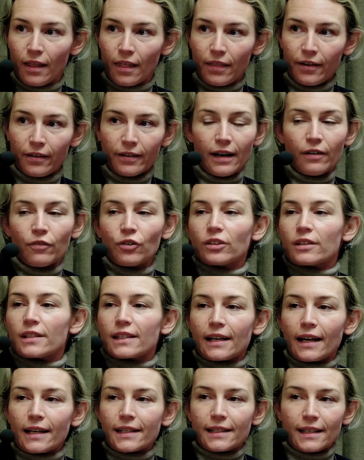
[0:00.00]
They're never
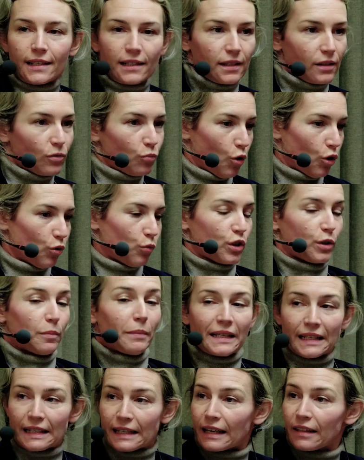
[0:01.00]
discussed as what was
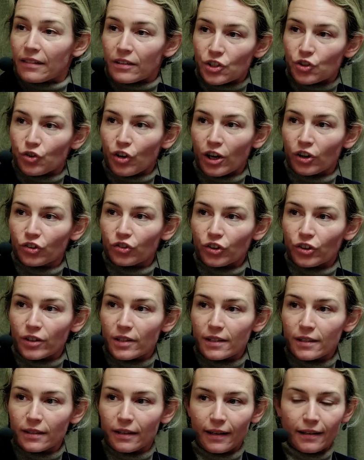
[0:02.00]
missing in the
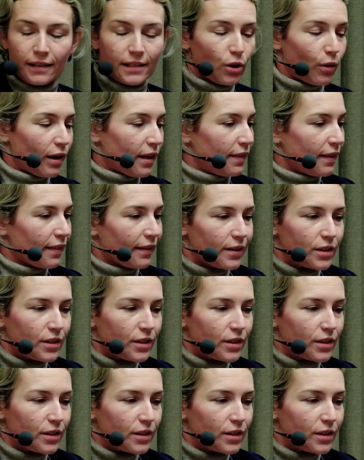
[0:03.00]
structures. Mm. And so I think